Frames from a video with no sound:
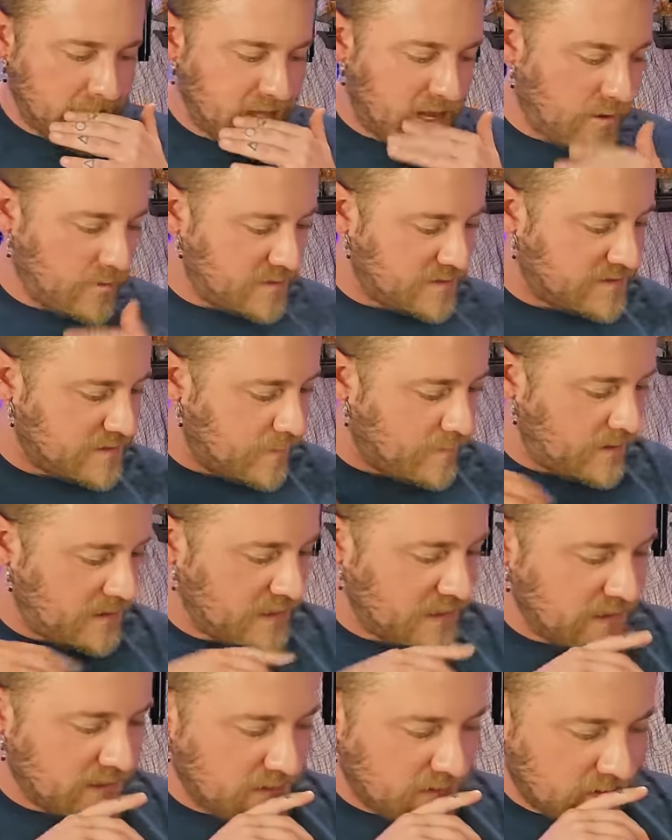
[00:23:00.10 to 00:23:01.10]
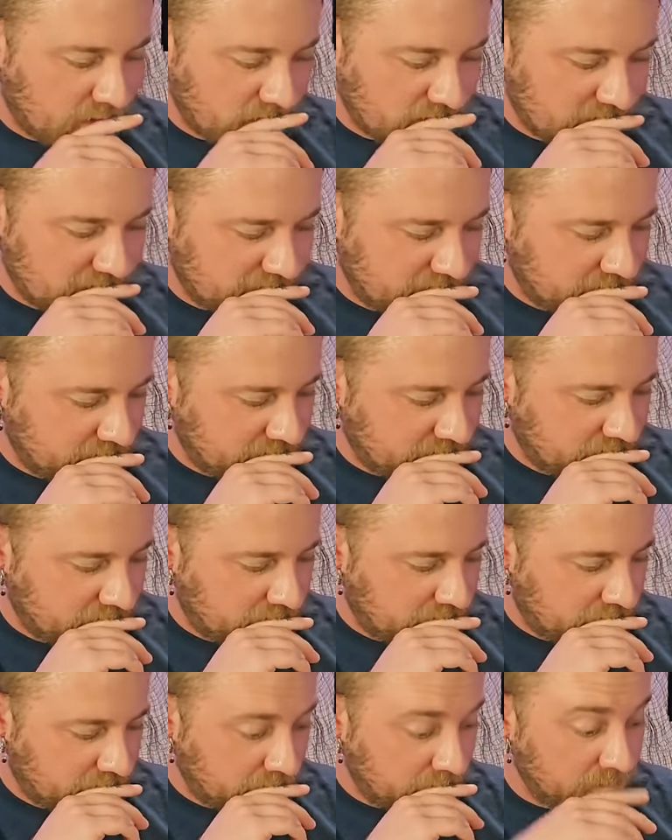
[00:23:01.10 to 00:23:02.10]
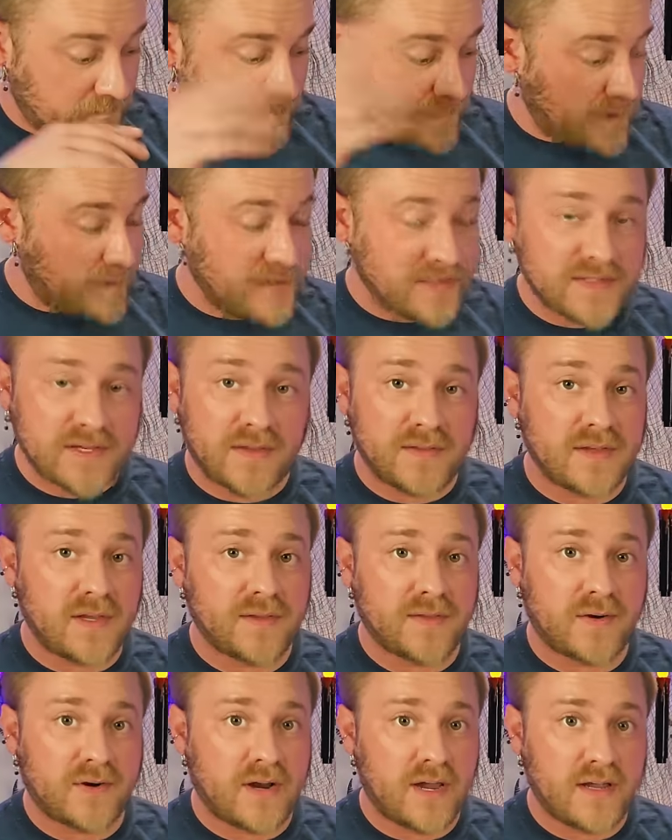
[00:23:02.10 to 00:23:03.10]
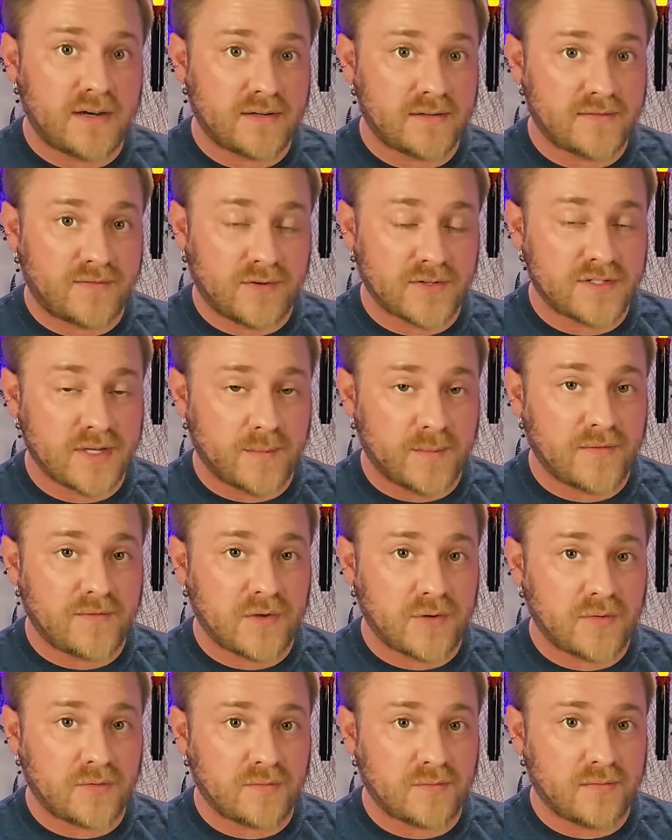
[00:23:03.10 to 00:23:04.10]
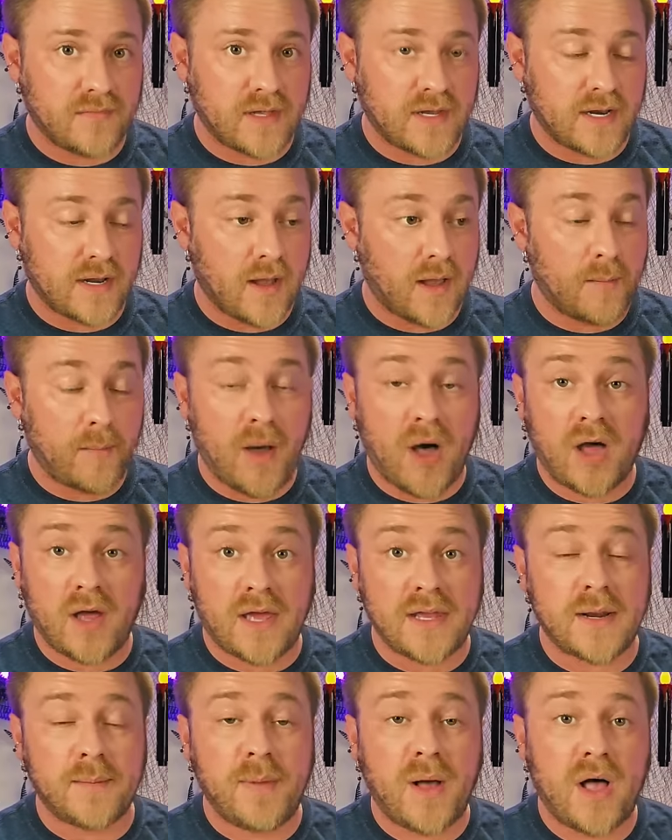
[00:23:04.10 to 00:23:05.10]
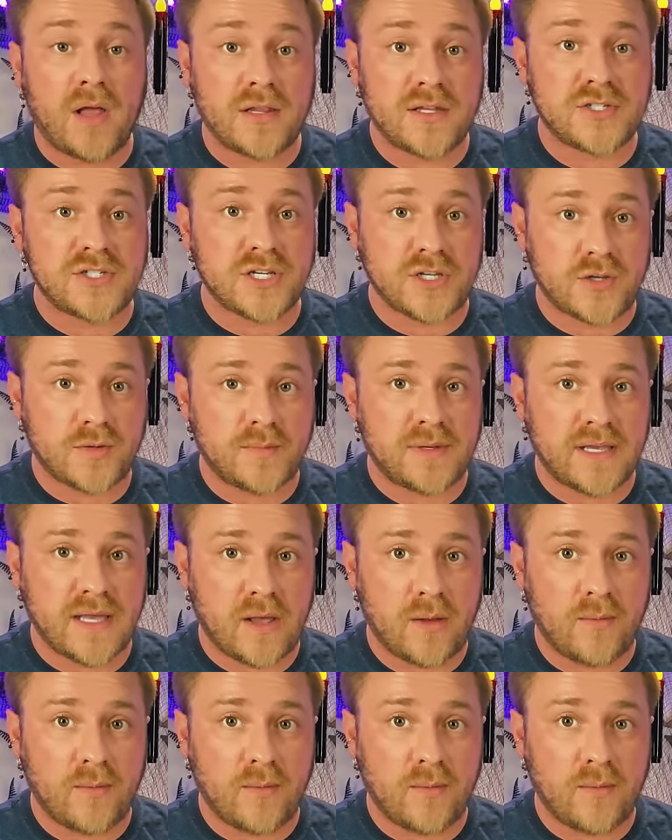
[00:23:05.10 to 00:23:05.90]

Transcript: that with somebody else. Maybe it's on the other end for some of you. And an apology could be